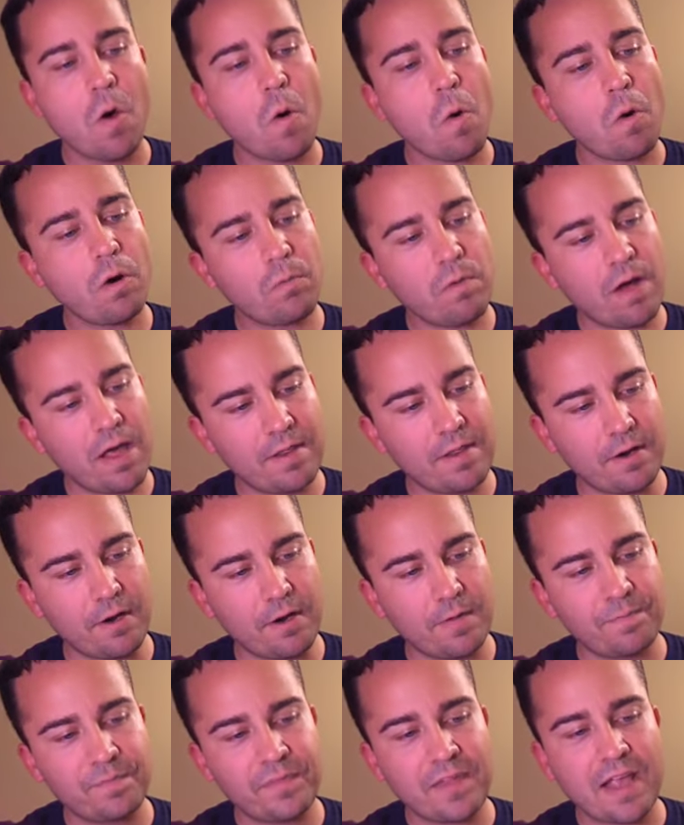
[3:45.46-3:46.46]
or
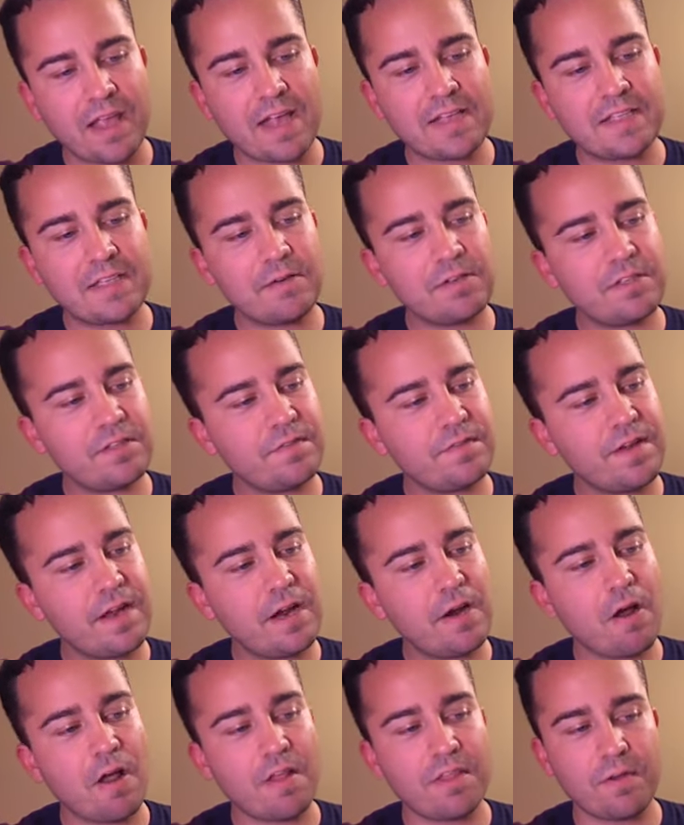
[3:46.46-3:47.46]
whether, as there is
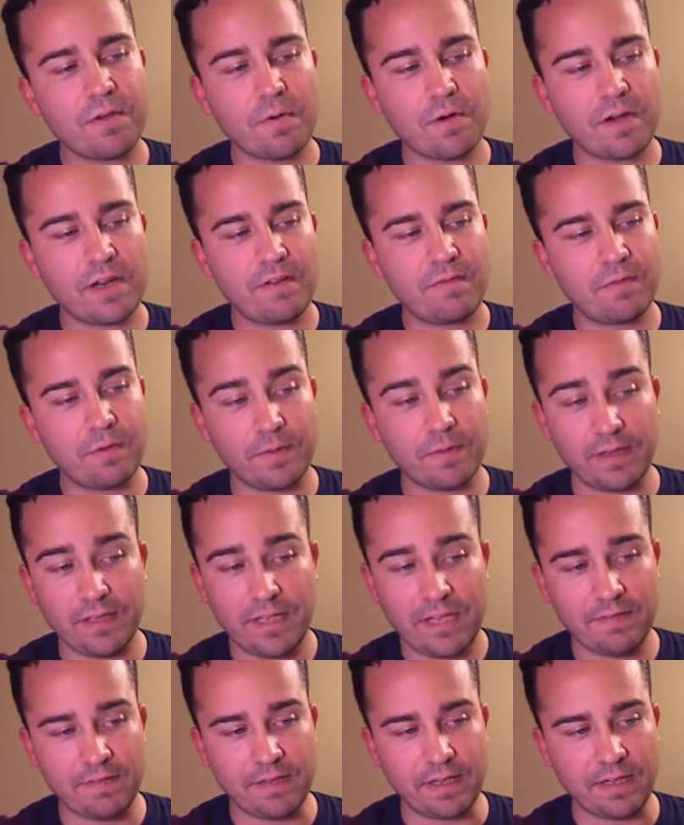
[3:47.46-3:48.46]
fair authority for
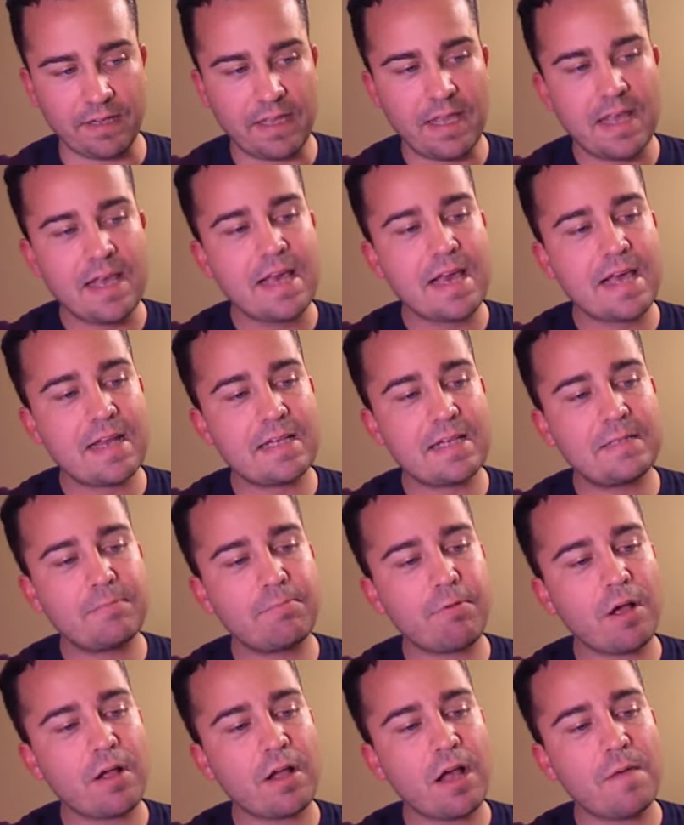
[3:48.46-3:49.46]
believing, it had
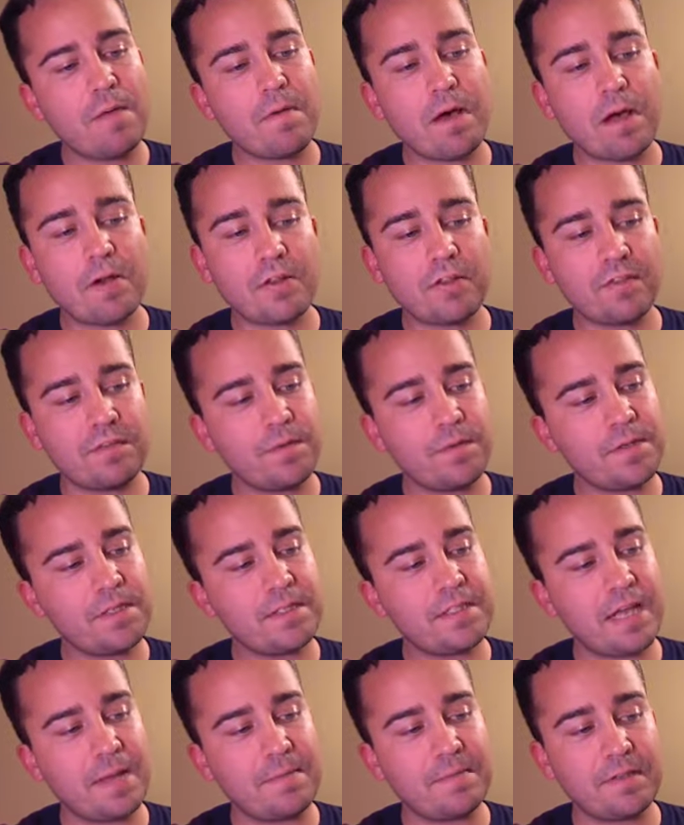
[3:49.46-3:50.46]
sprung up under the
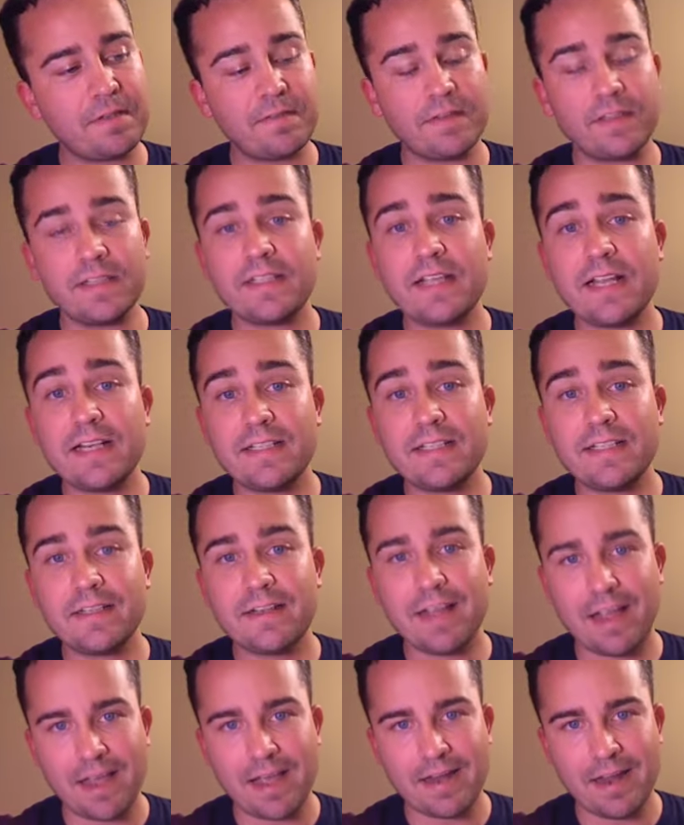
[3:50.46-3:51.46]
footsteps of the sainted
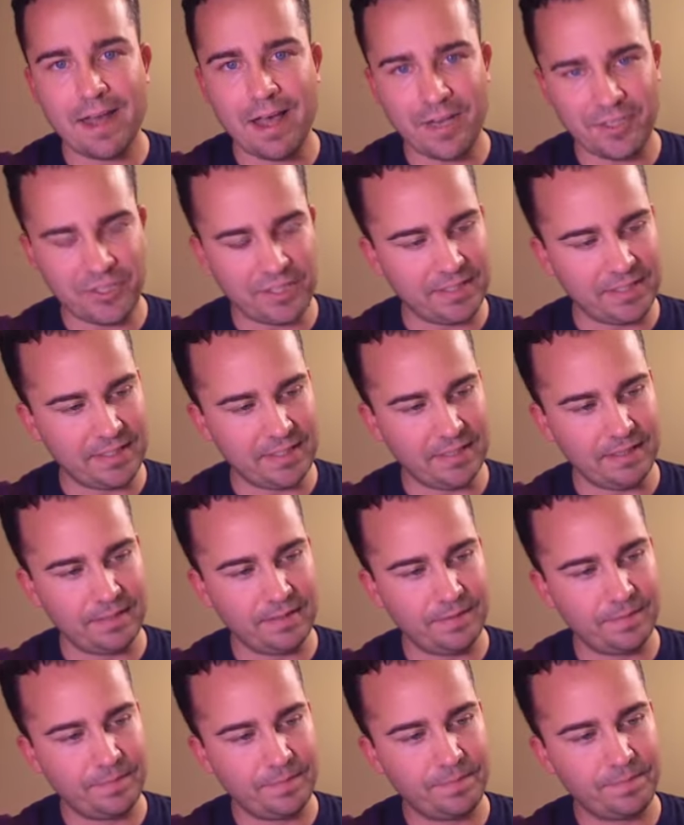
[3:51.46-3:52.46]
Anne Hutchinson.